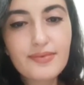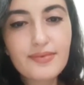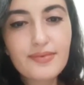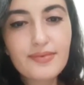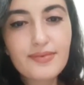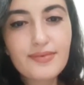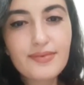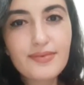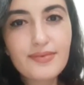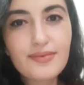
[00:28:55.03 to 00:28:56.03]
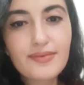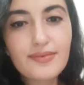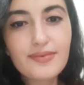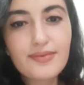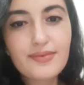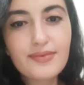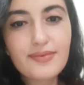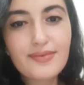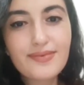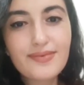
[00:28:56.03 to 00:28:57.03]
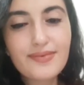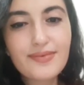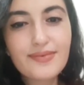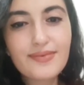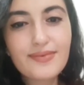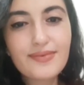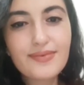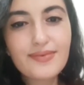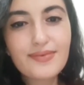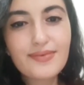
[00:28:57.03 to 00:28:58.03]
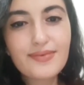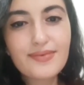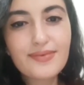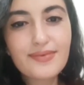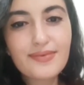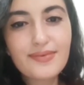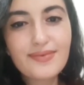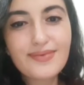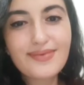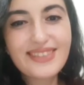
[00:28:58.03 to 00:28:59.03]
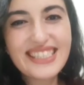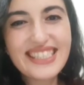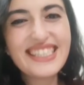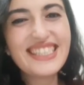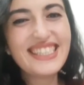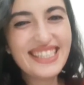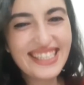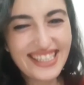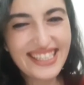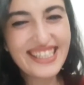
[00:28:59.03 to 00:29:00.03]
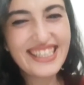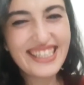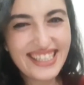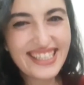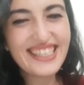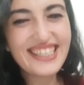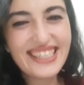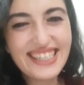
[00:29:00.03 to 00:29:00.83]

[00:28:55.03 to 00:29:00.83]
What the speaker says: The person shown says nothing.